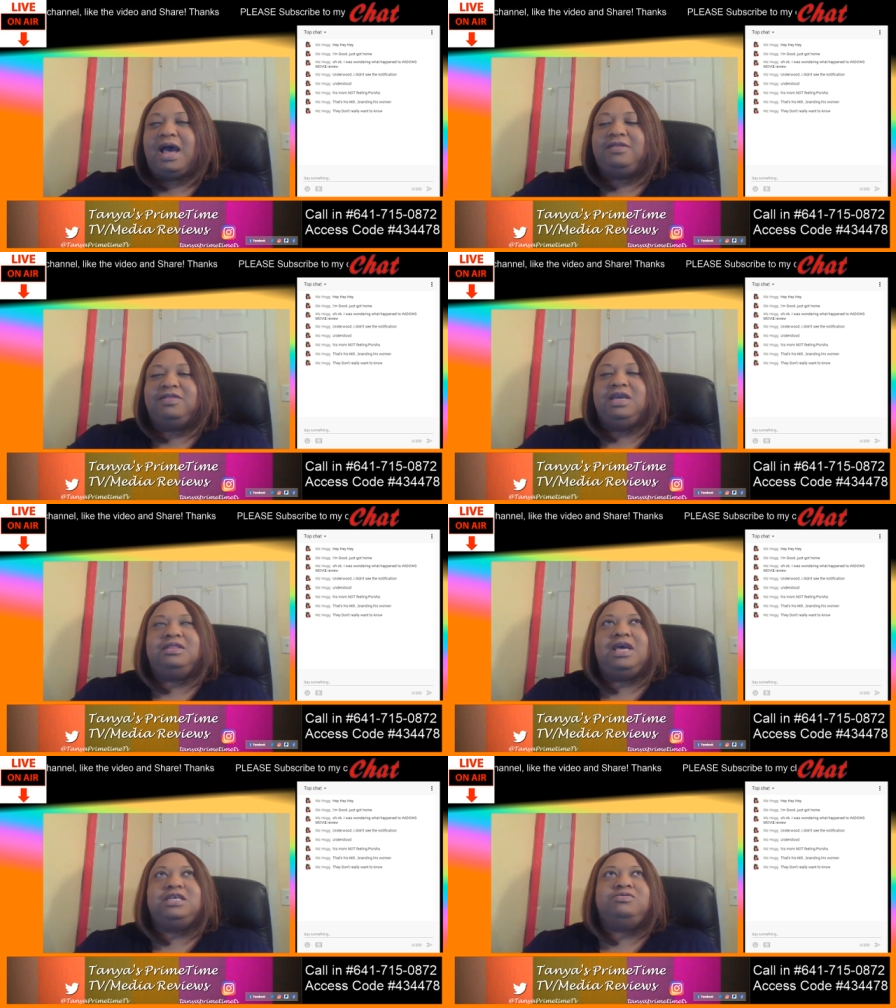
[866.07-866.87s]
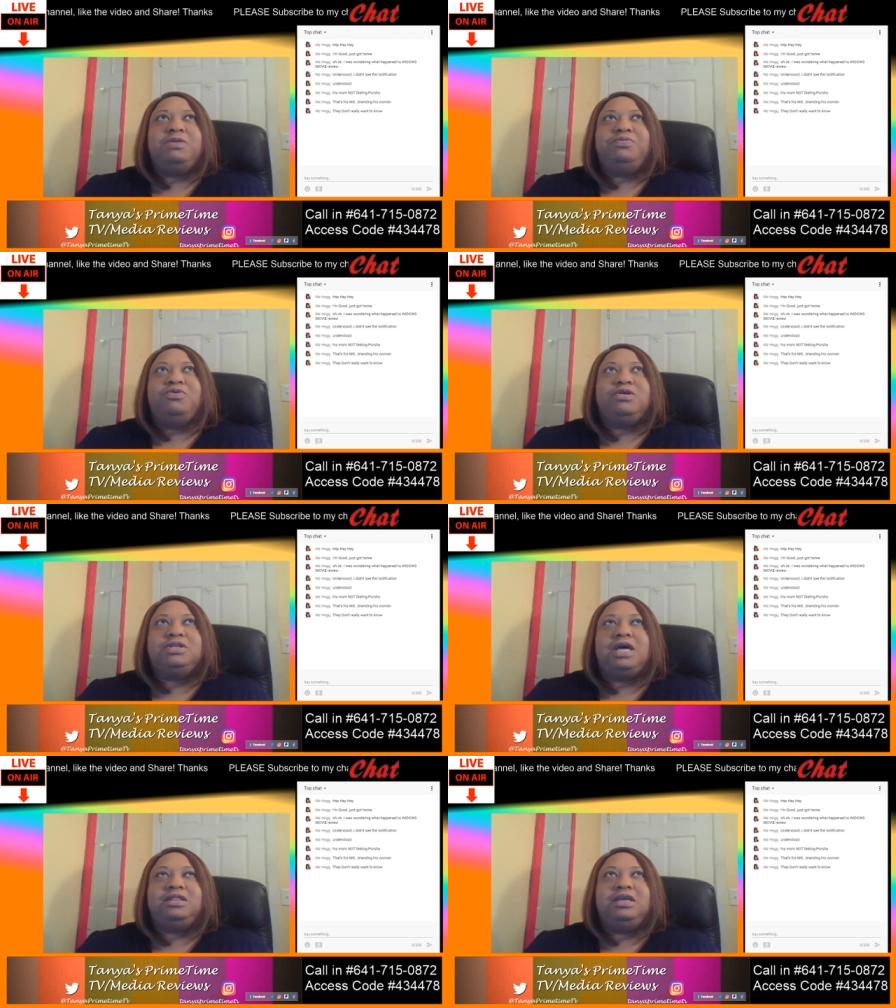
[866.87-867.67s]
I think that's what
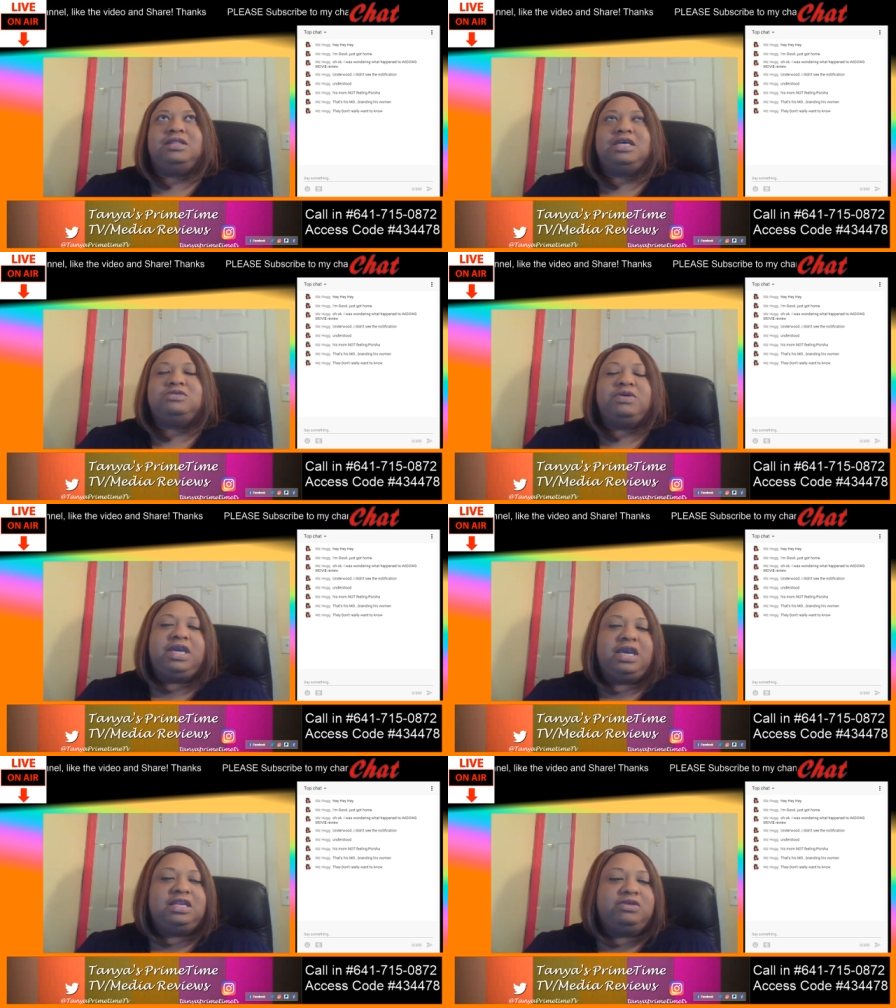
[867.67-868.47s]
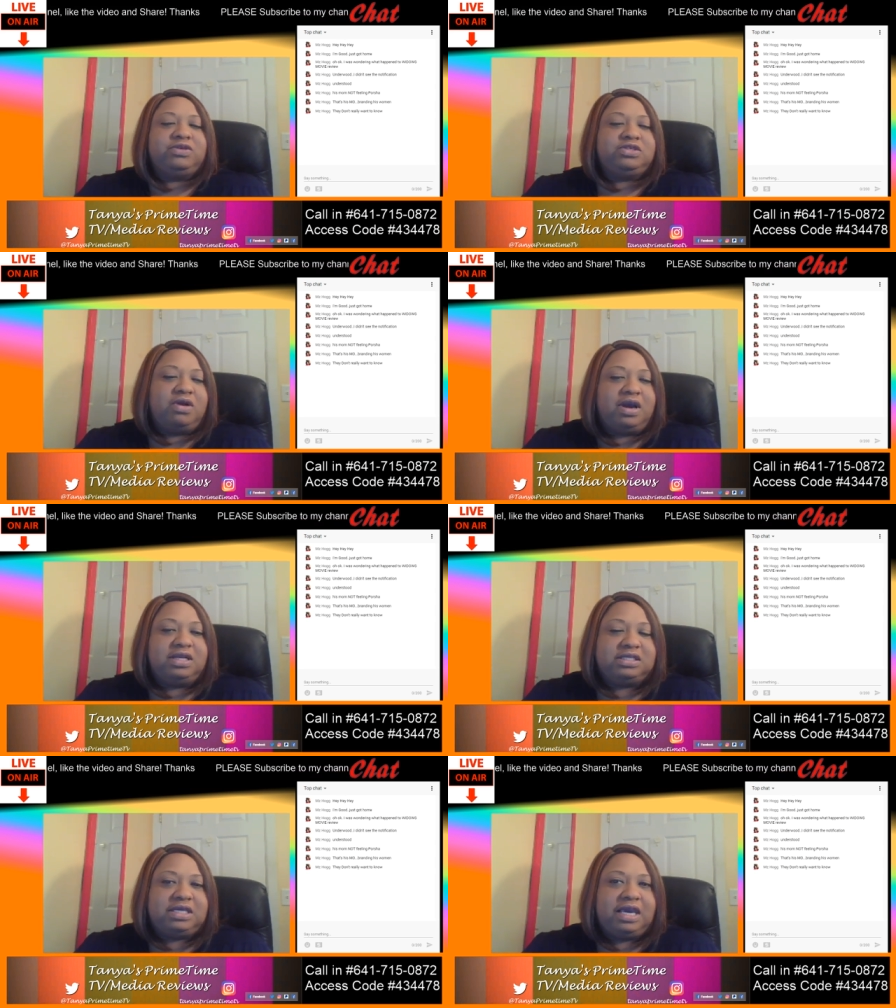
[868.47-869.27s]
Porsha, I think that's what Kandi was
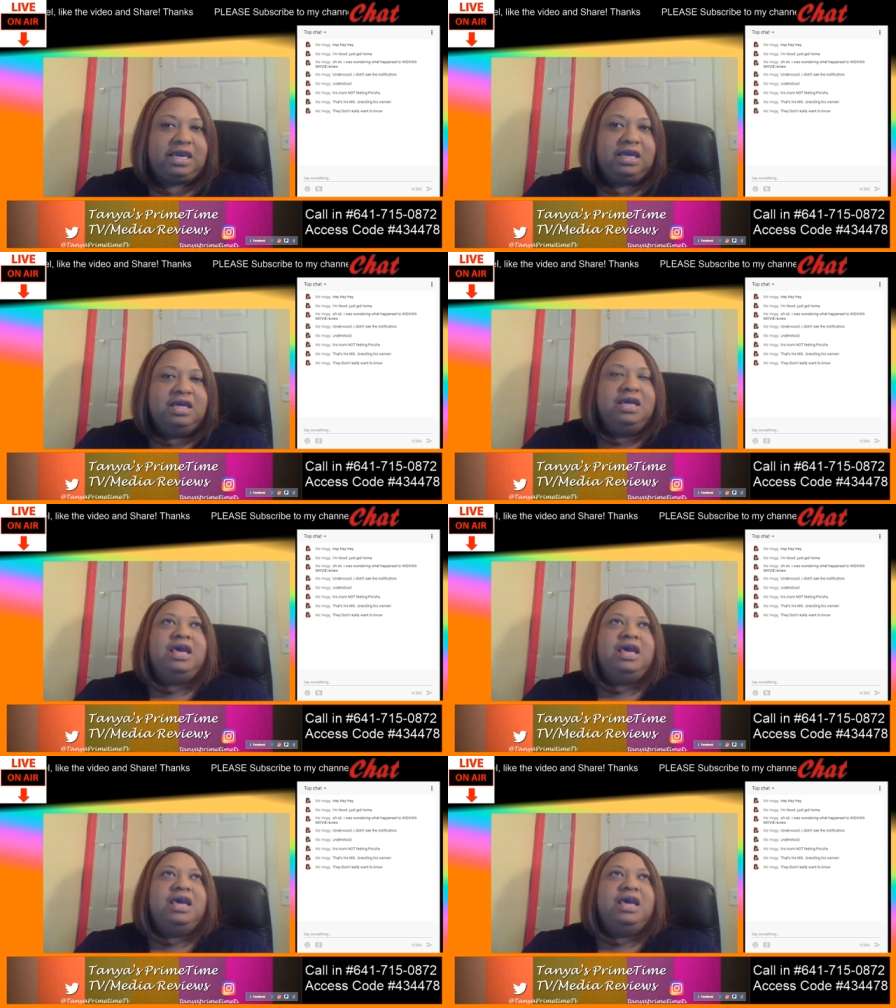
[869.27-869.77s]
trying to say.